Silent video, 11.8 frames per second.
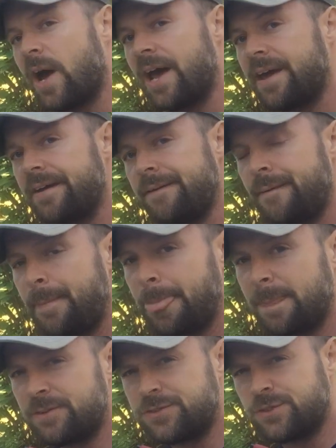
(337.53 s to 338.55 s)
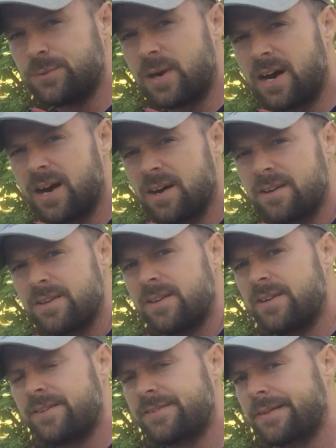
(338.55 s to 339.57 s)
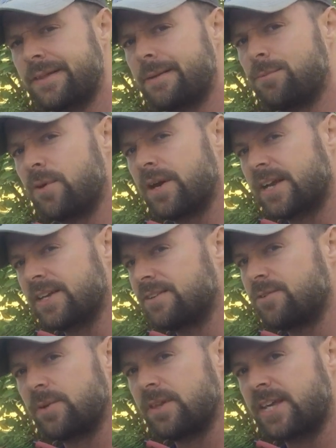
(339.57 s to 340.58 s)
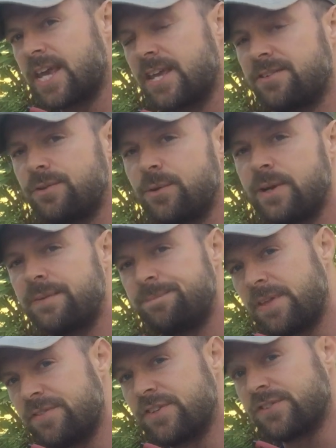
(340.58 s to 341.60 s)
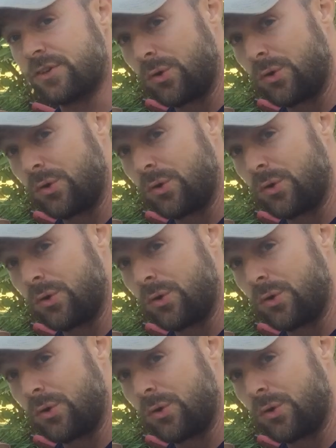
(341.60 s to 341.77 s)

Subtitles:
way to lay brick. You really can't do it if it's a